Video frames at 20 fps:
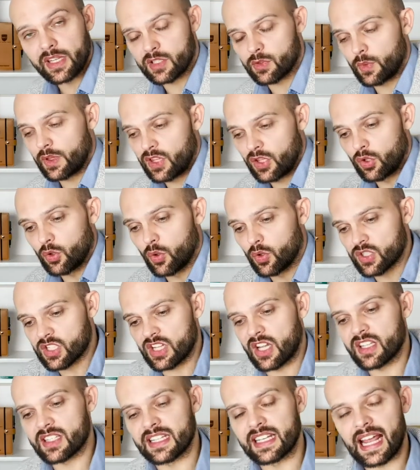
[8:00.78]
with your
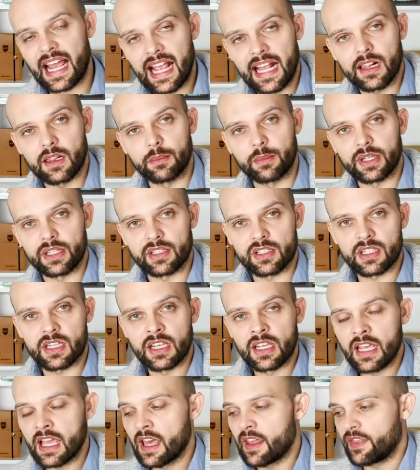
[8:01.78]
certain ailment
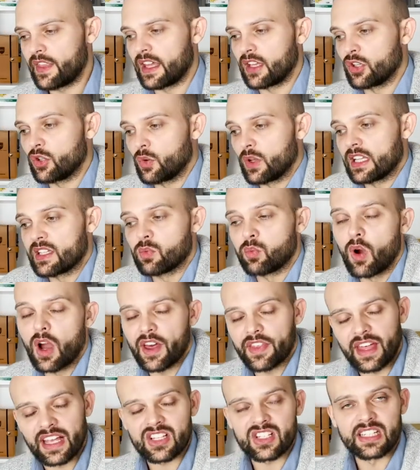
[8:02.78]
that is
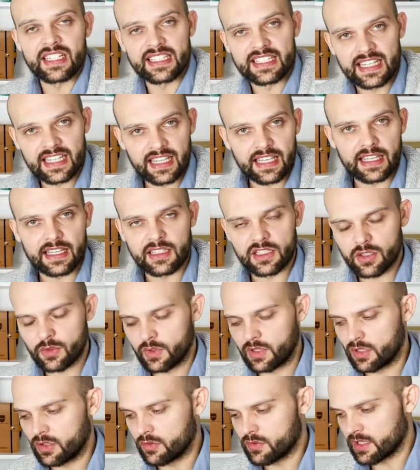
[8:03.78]
worth actually digging into
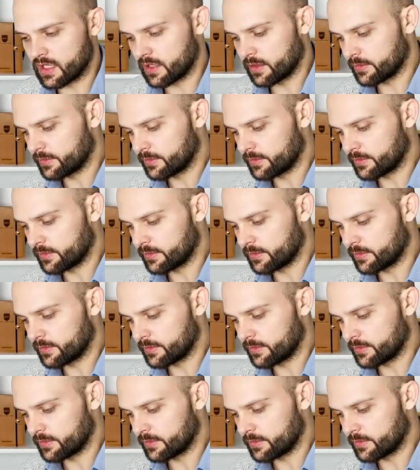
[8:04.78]
and using?